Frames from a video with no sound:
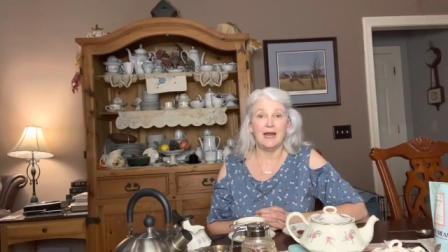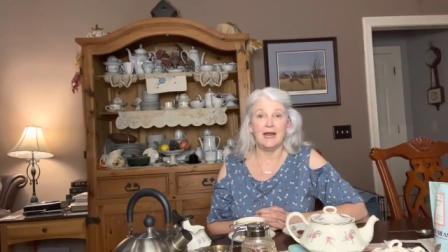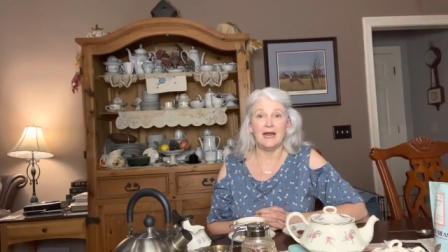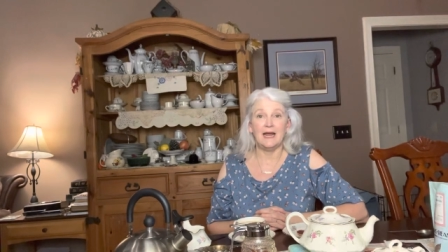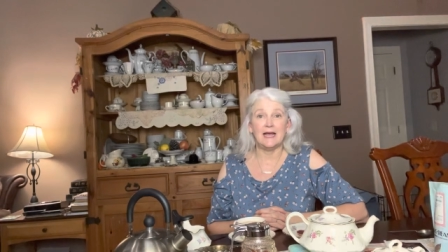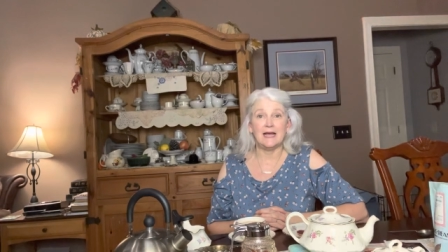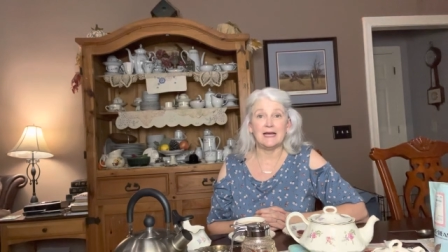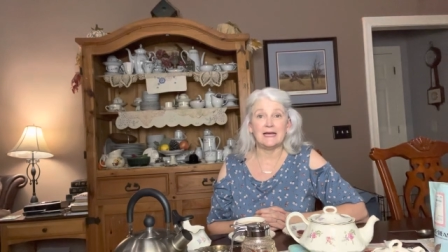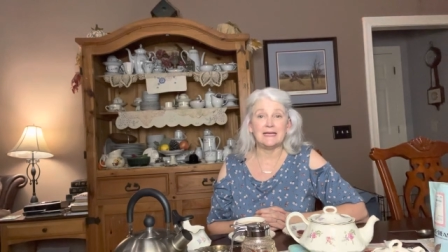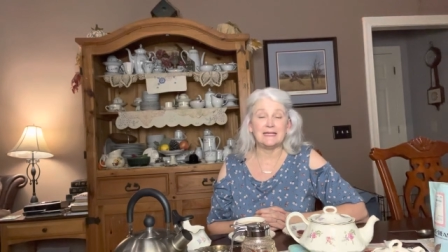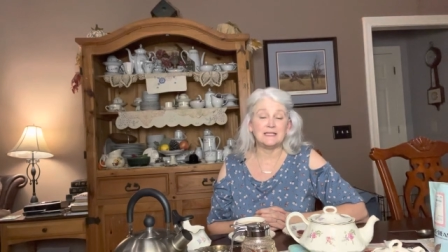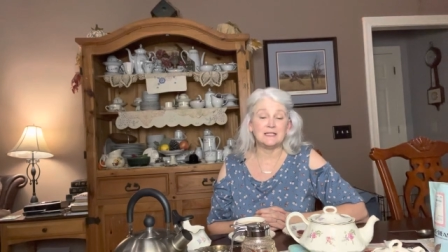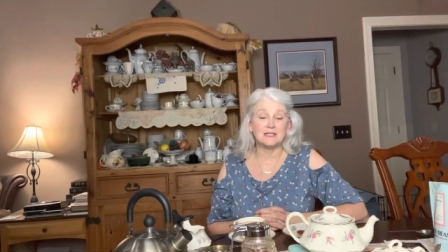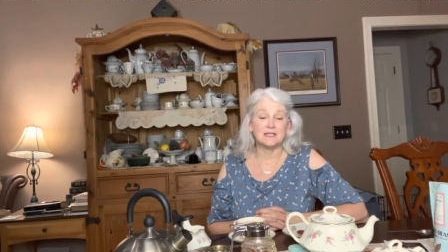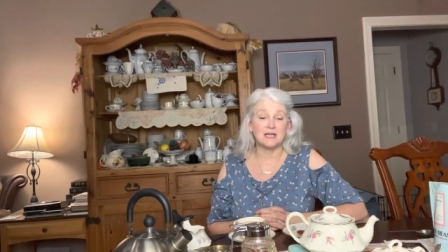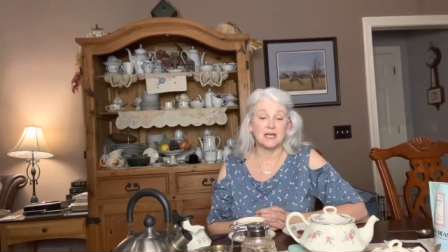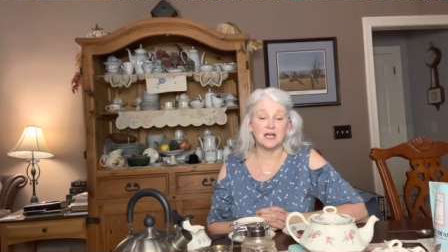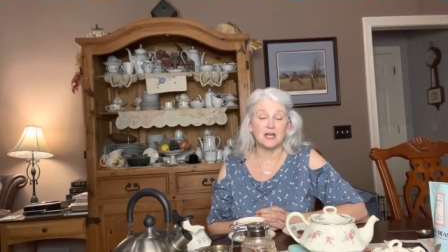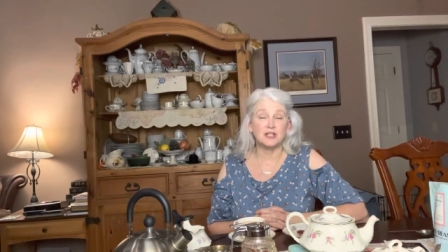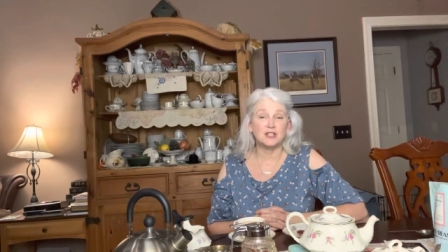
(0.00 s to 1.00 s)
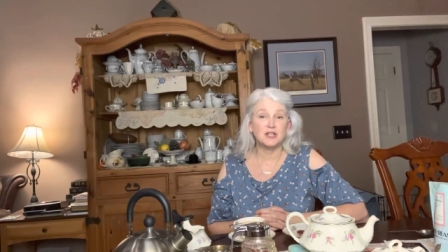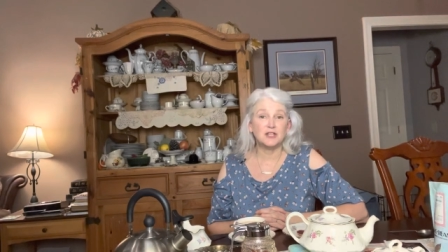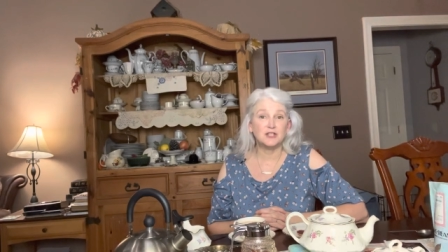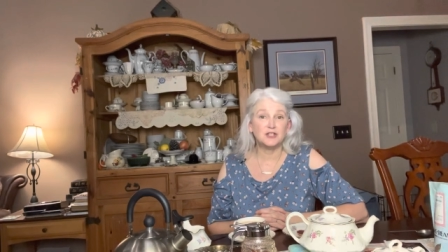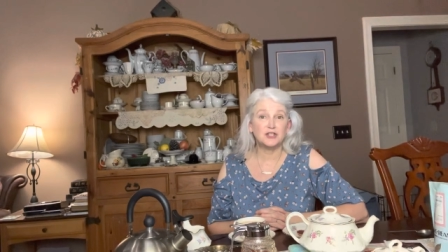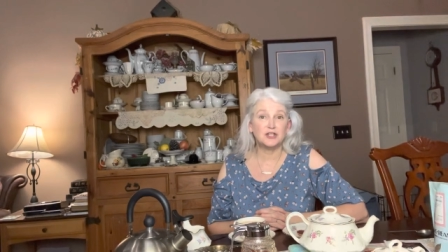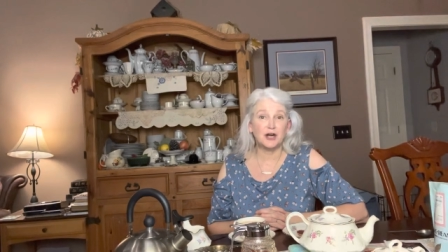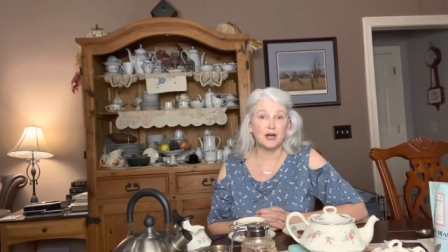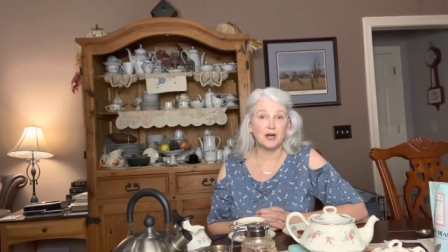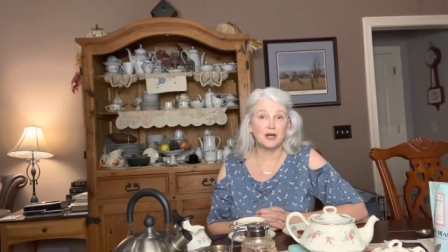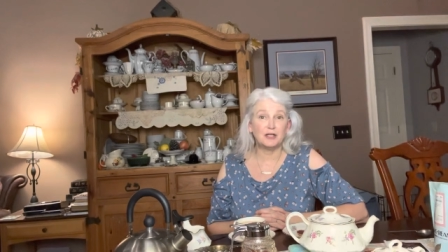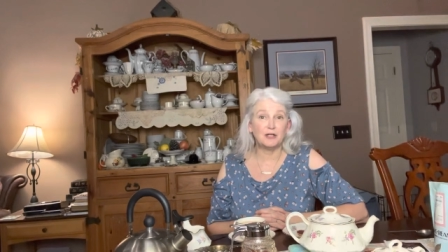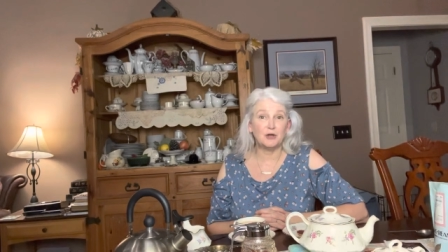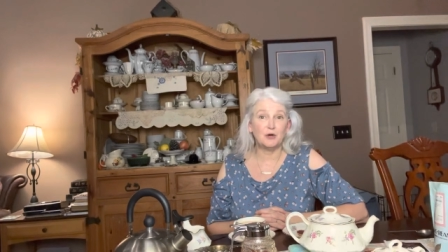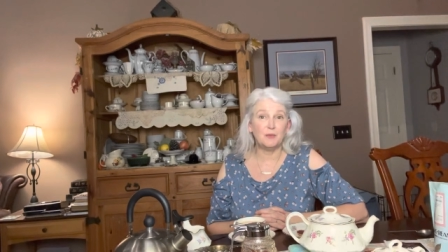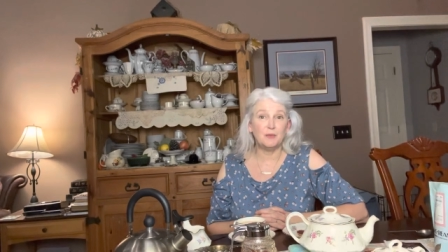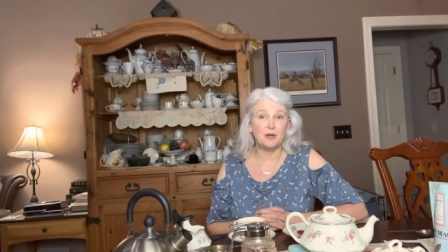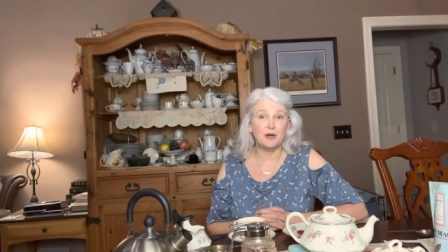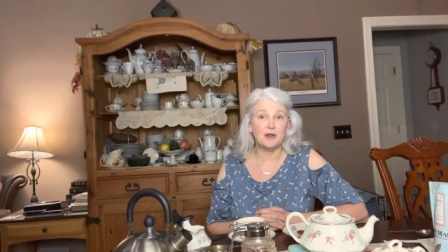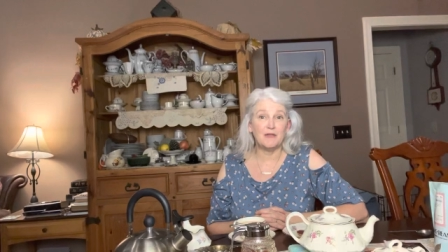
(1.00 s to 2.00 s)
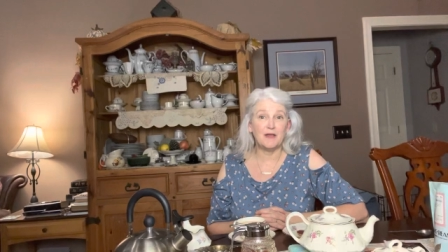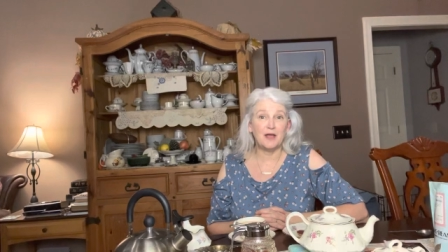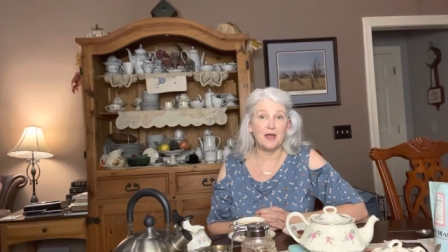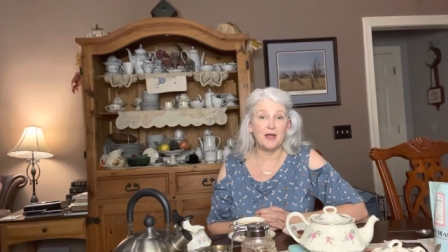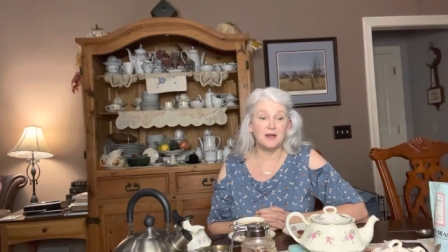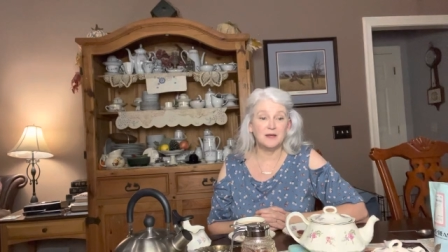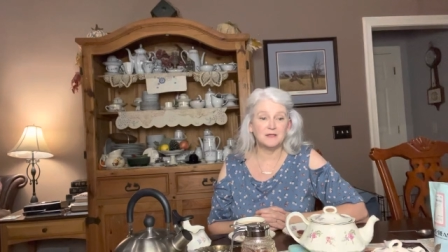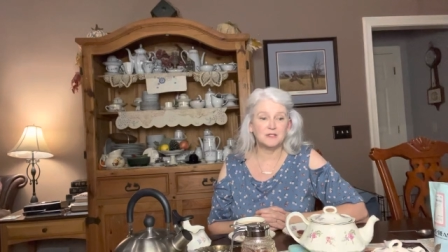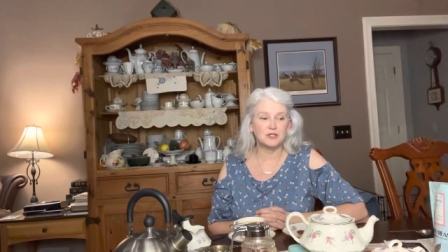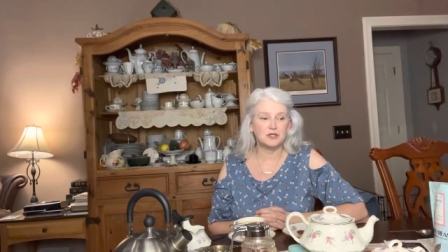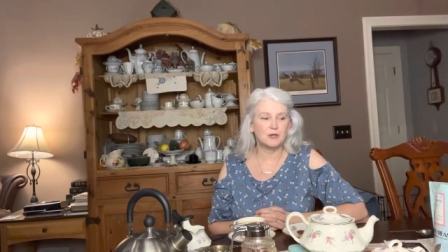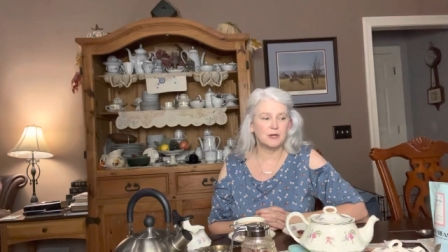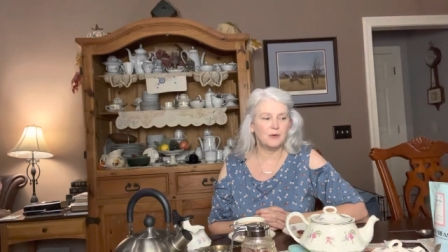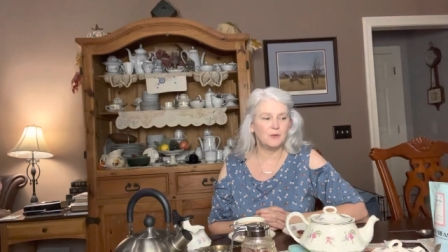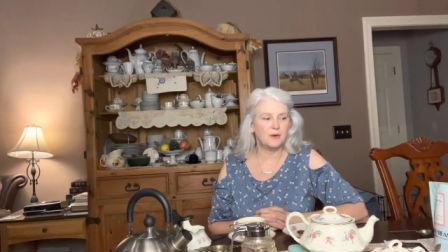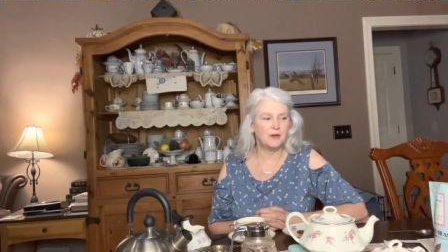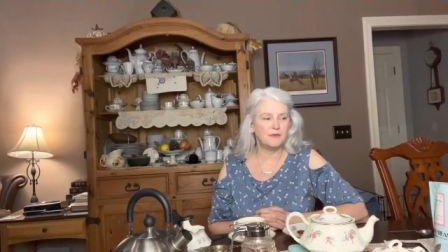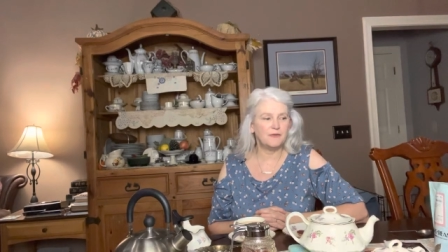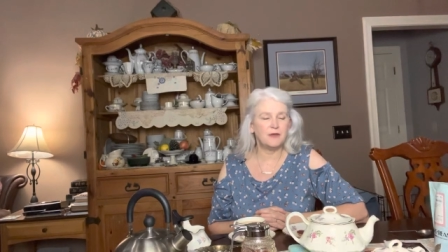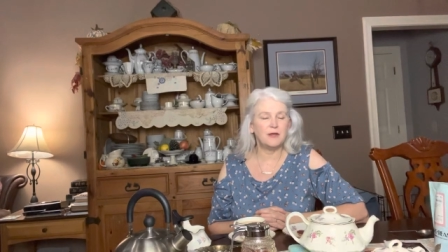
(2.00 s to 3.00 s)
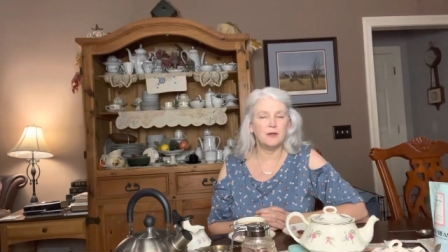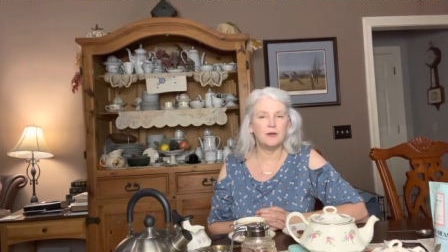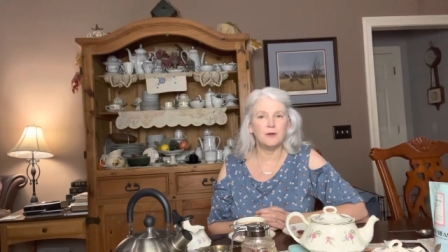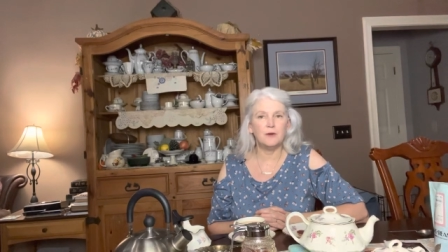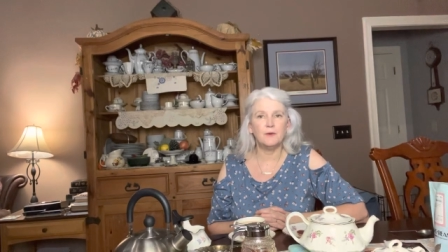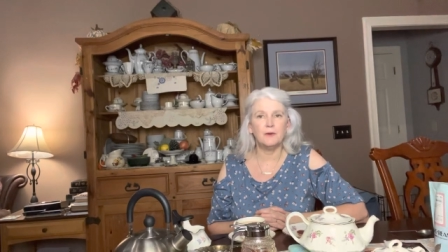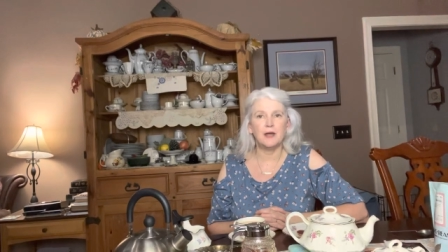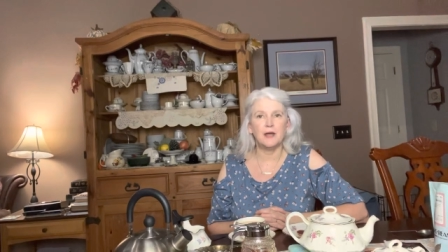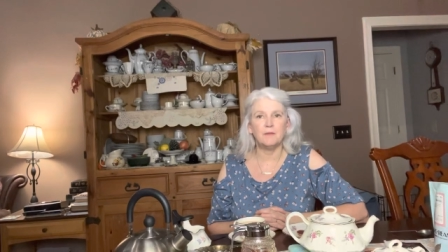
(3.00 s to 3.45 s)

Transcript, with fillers: and uh, just share a little bit of that history with you